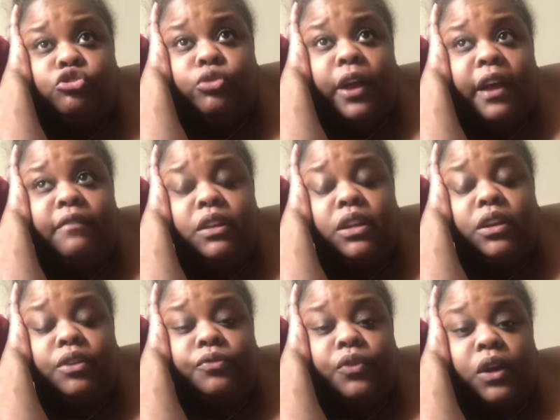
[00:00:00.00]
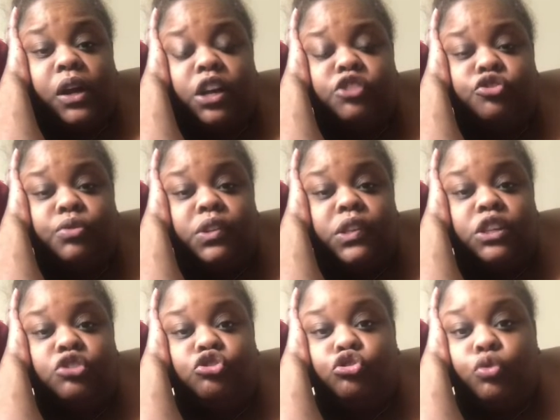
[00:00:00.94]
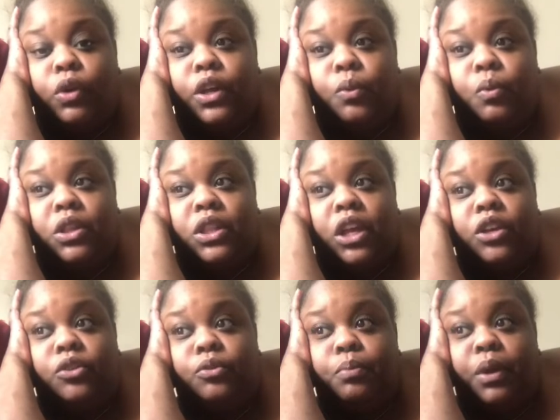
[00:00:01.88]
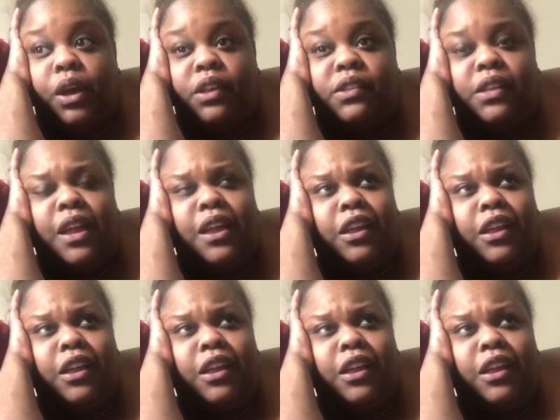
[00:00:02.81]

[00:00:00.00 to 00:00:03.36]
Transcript: traveling in different countries, enjoying what they do best.